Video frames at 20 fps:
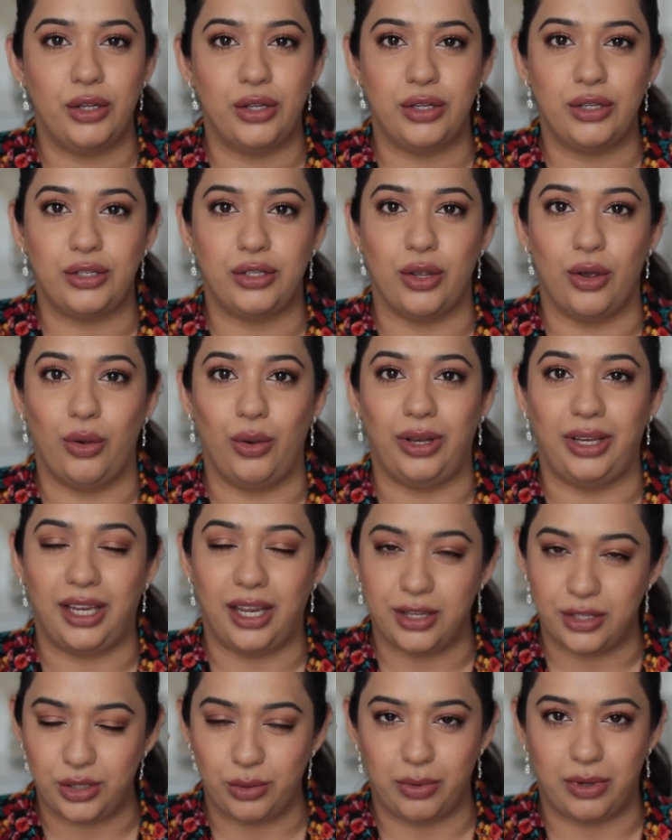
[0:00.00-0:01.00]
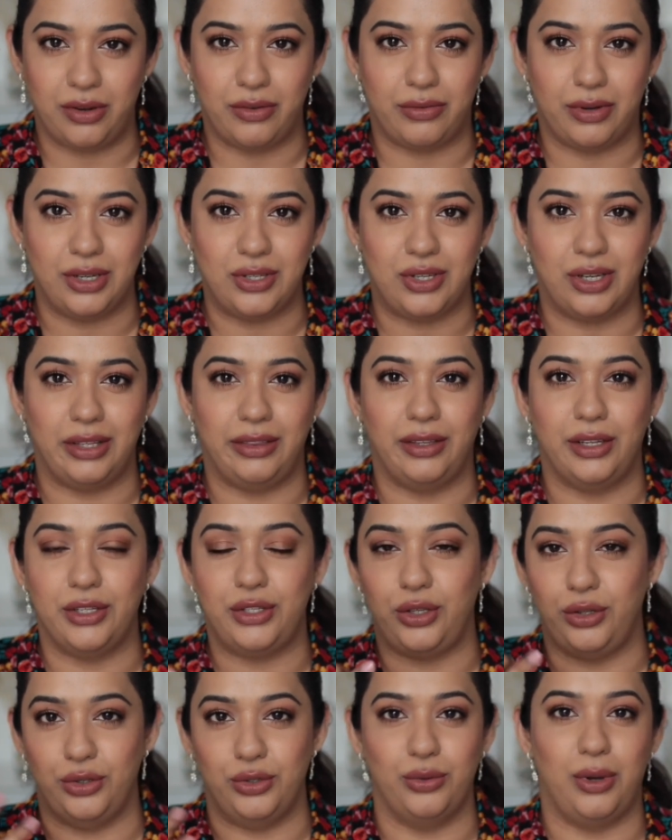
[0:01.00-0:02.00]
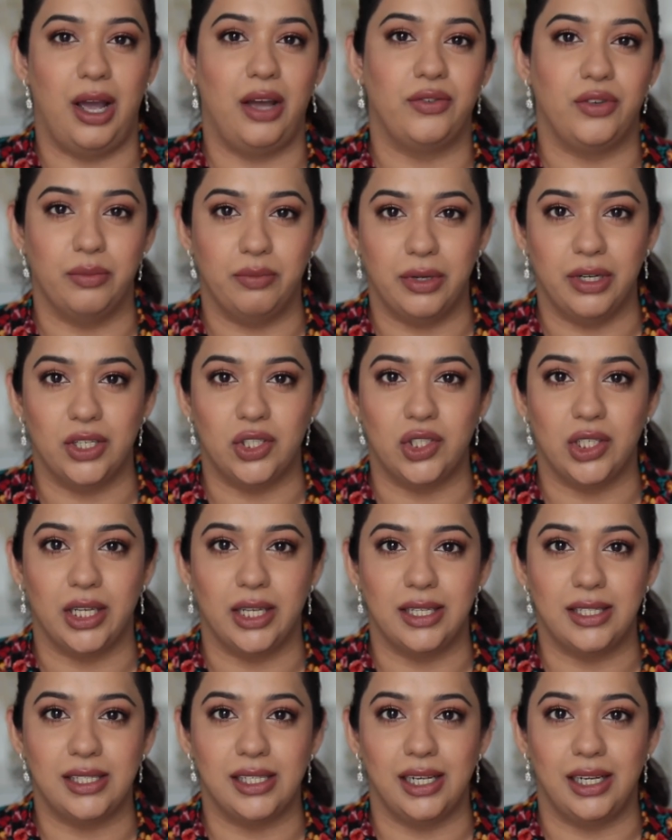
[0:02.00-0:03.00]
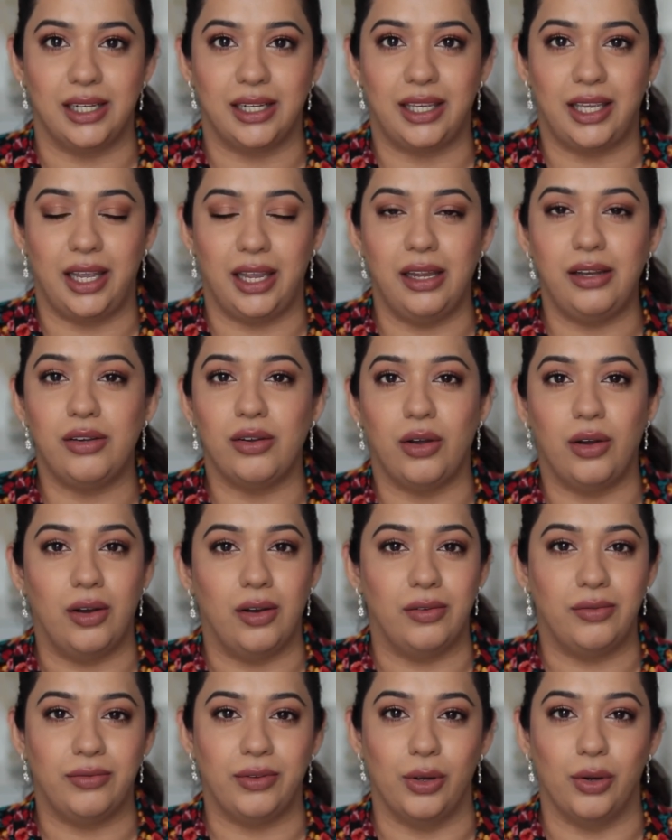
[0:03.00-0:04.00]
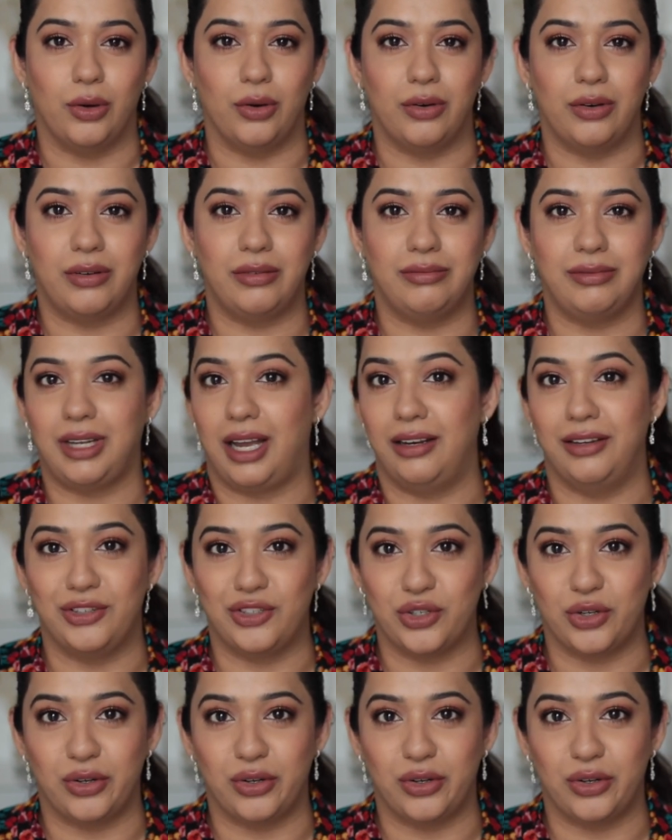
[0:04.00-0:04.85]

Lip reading: So in case you were interested in this, you do have to purchase a kit of your color